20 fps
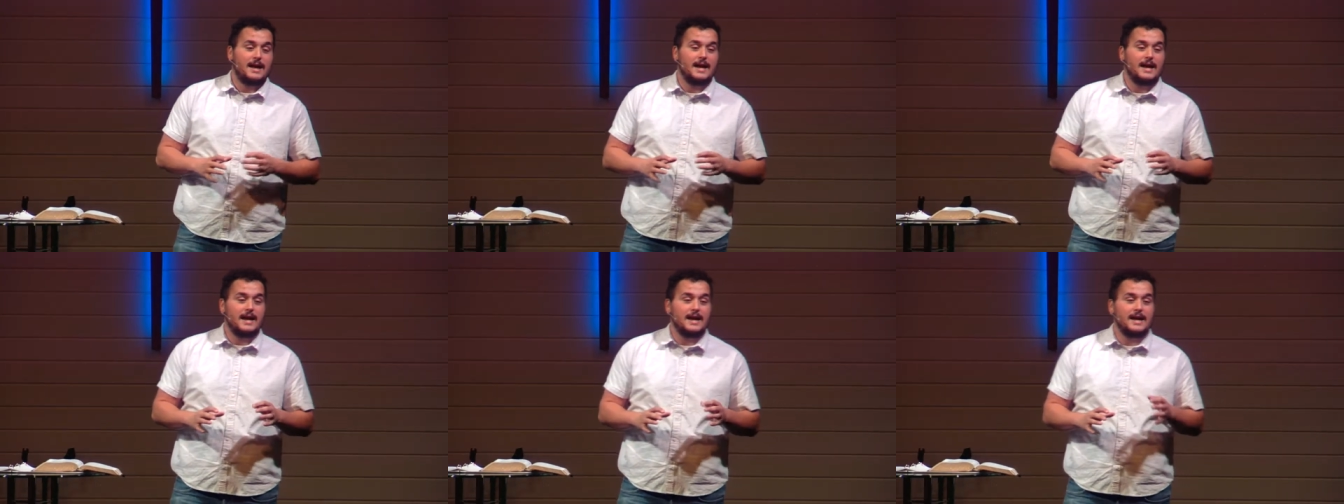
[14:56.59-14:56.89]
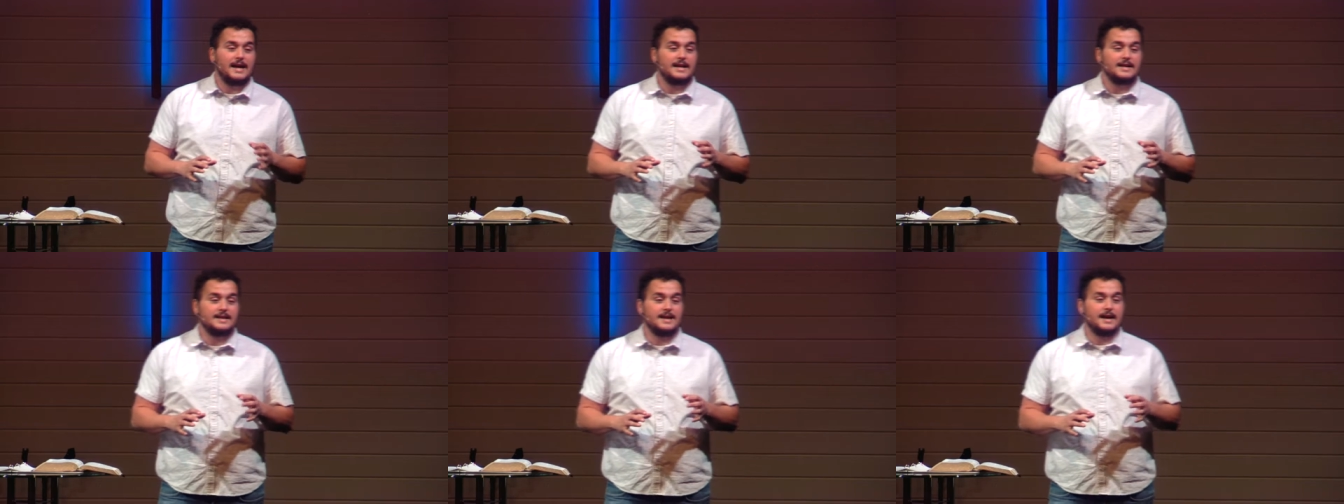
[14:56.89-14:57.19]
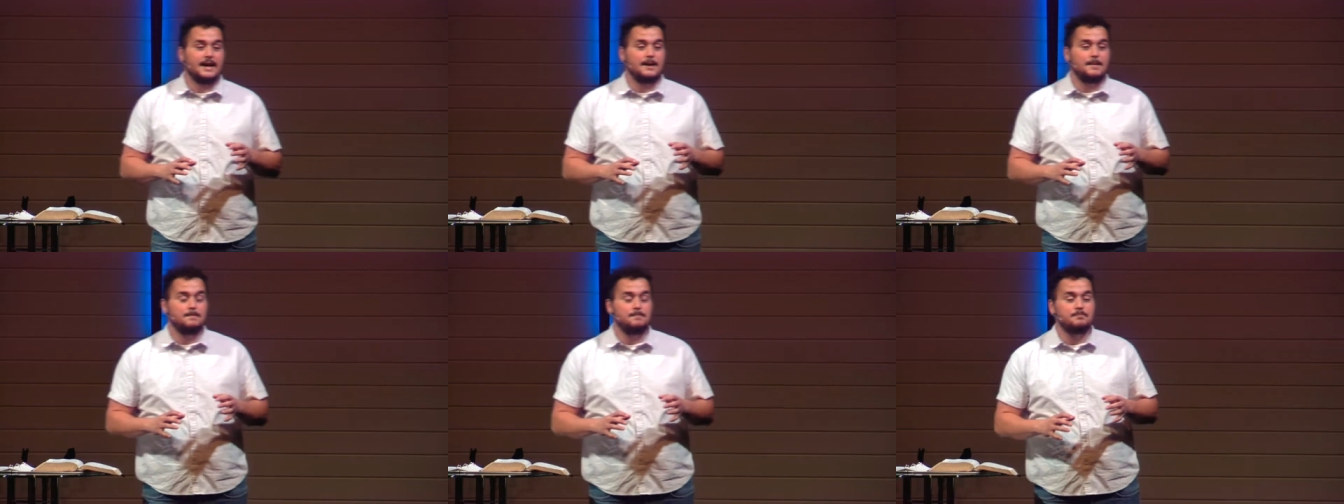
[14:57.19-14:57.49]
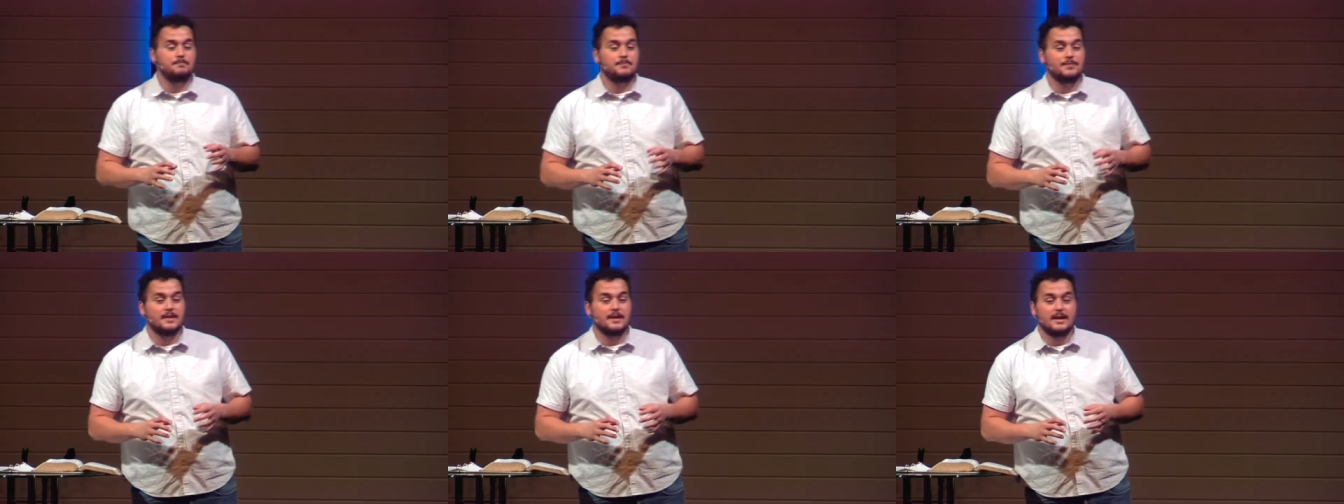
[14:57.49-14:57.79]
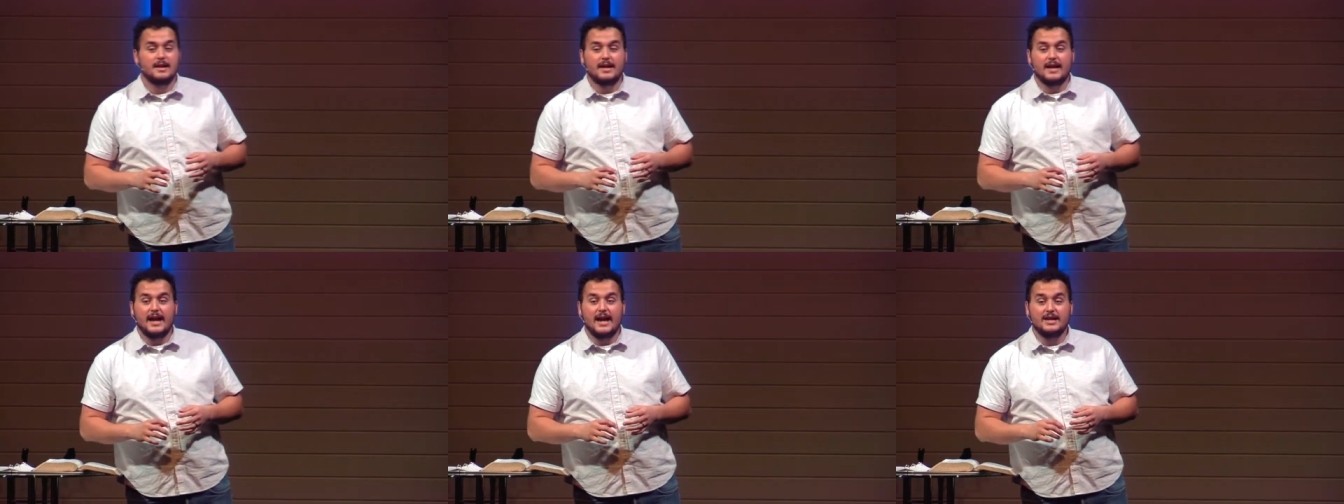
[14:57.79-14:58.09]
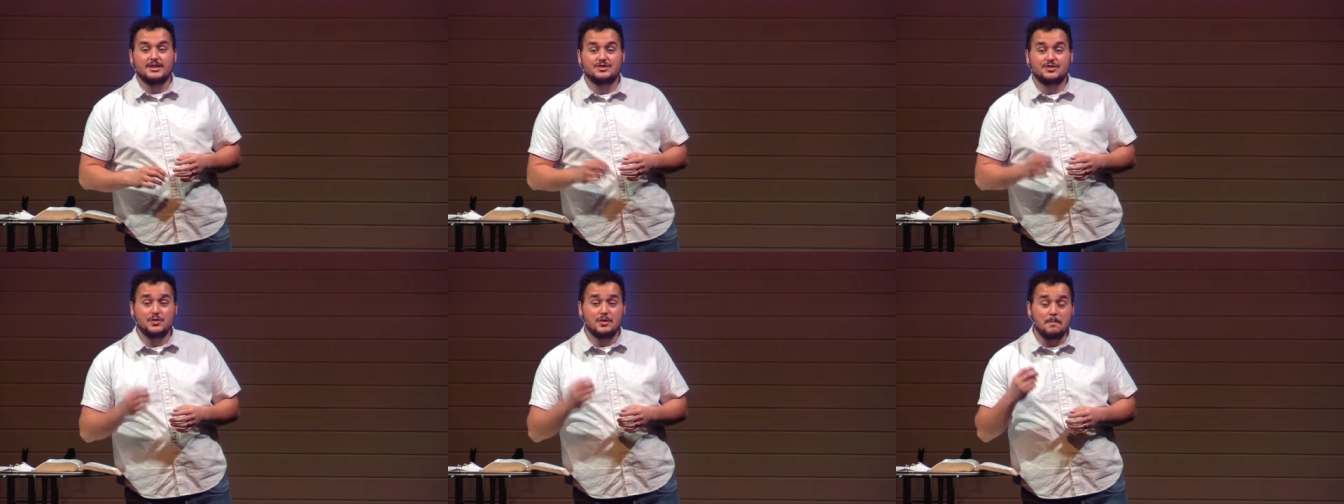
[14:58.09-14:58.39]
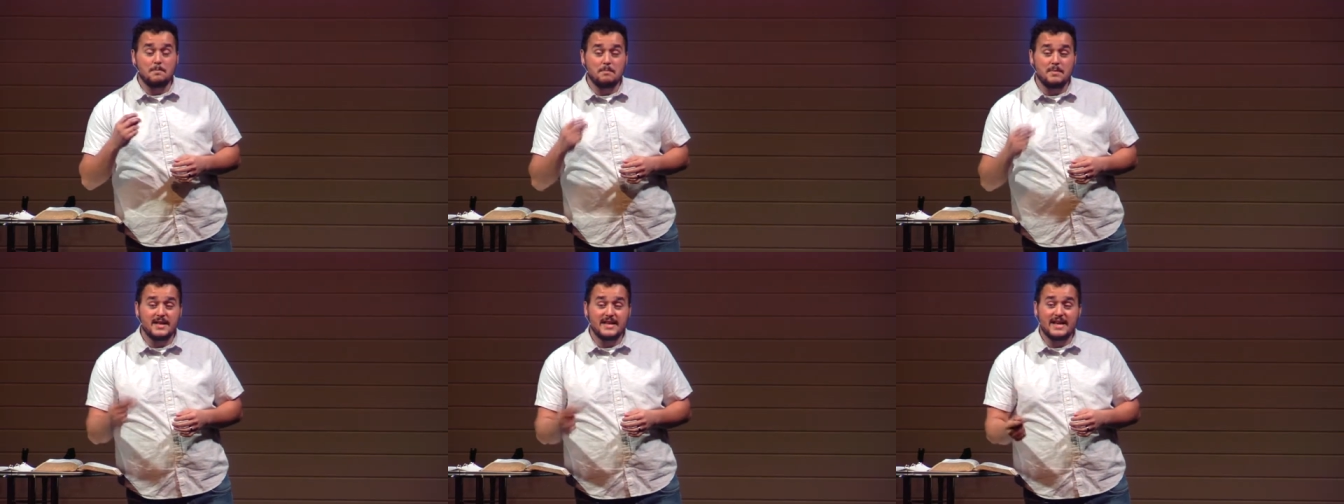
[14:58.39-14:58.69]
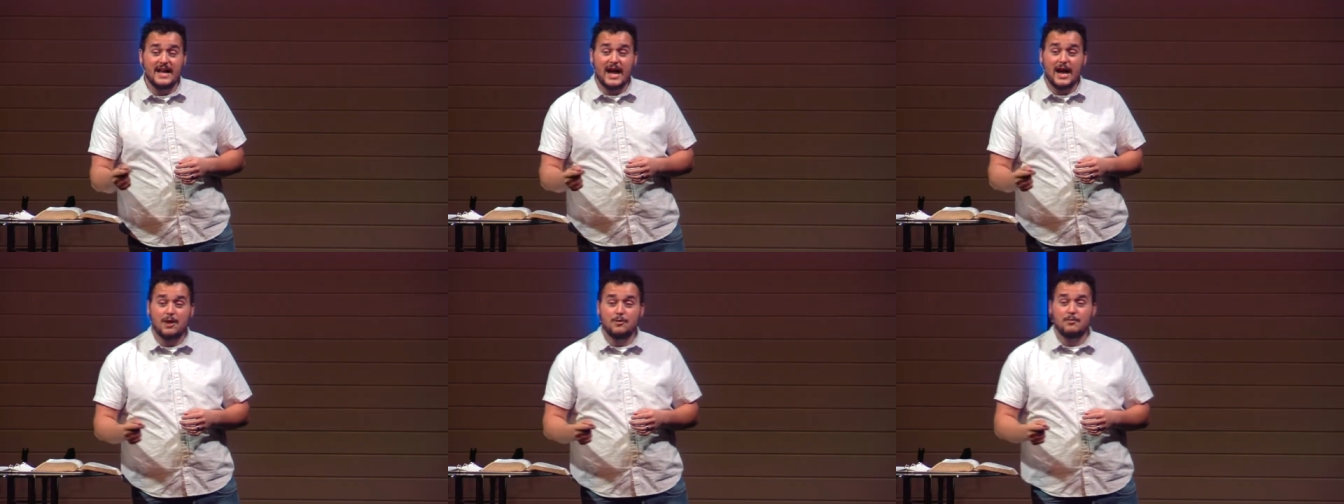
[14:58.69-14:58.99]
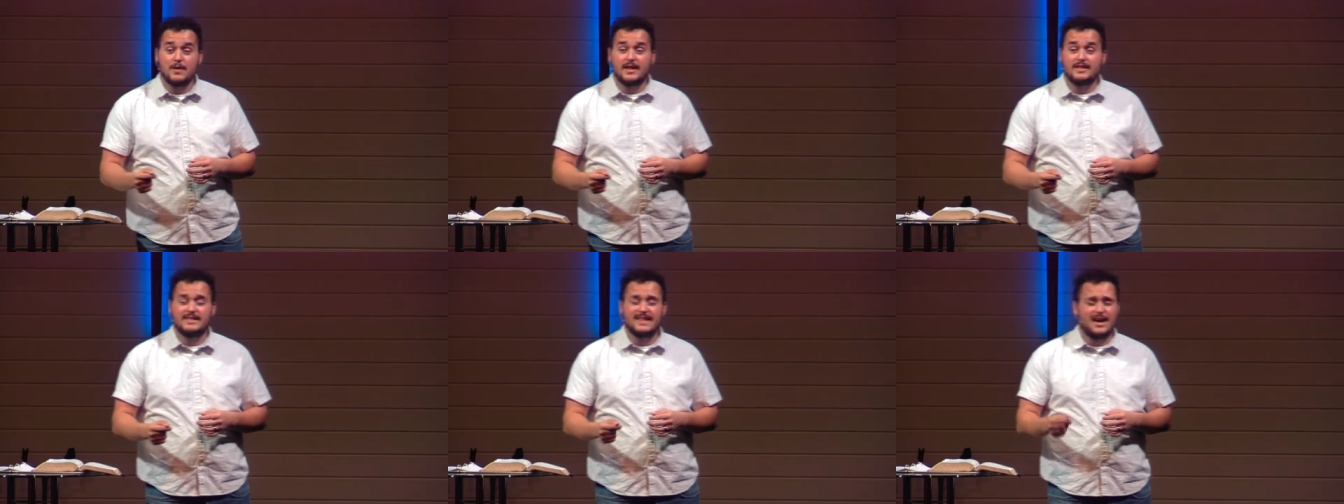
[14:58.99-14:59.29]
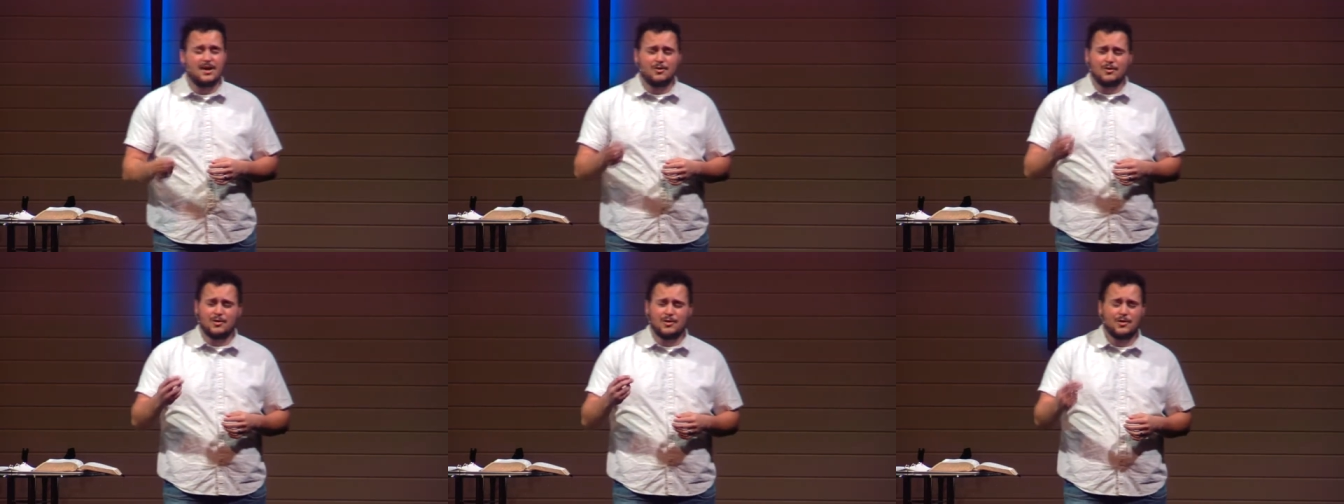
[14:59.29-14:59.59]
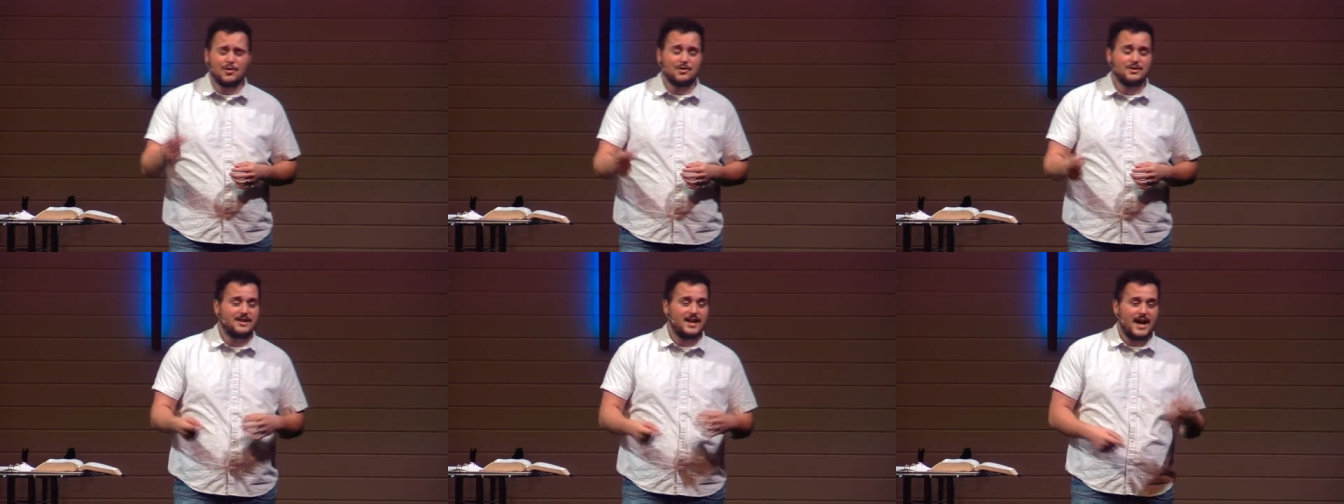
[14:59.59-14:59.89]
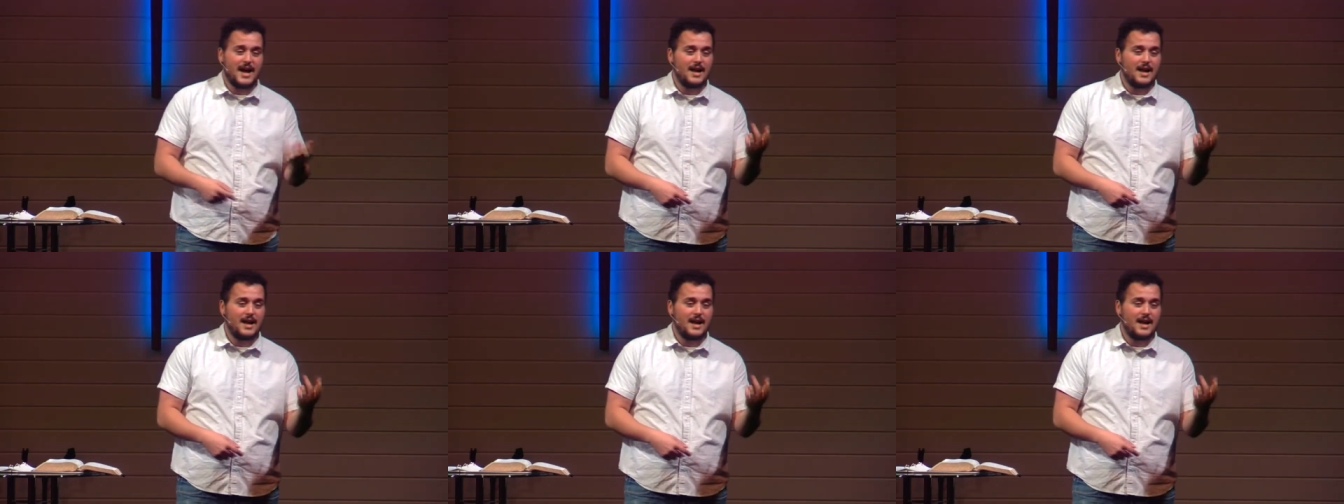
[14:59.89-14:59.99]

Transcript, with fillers: And um, and so the minute I read that or heard that,